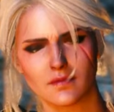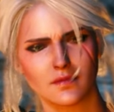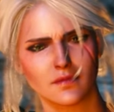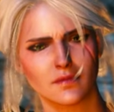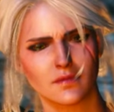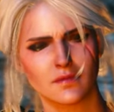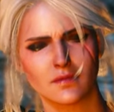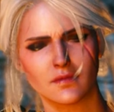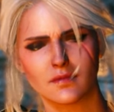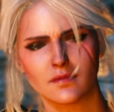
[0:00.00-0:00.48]

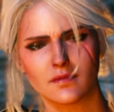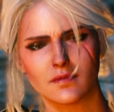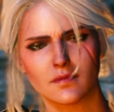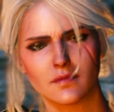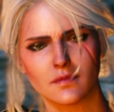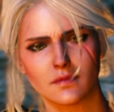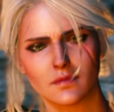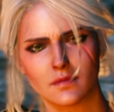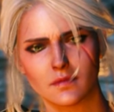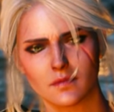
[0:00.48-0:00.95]
What's the
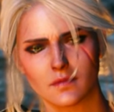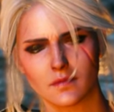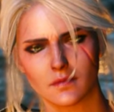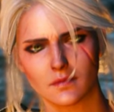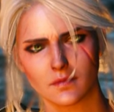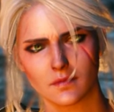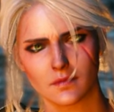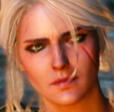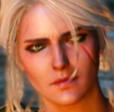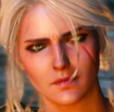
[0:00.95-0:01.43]
stake?
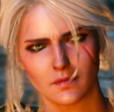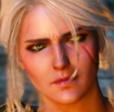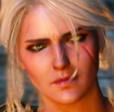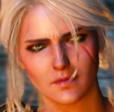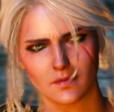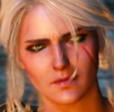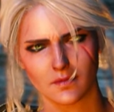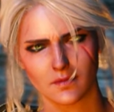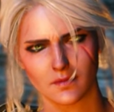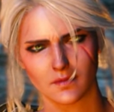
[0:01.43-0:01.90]

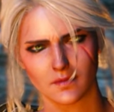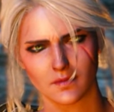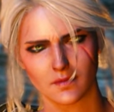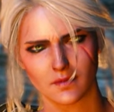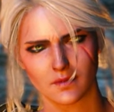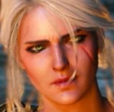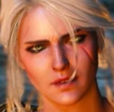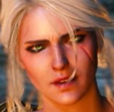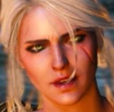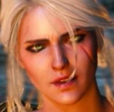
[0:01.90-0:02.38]

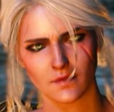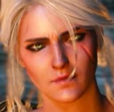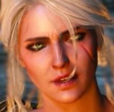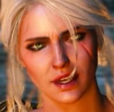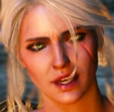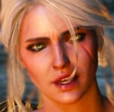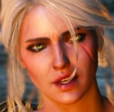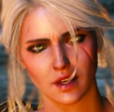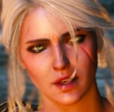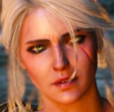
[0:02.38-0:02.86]

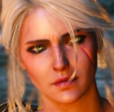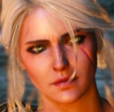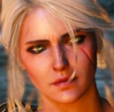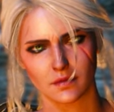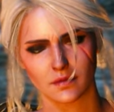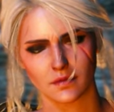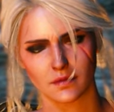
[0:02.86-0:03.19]
Black mare.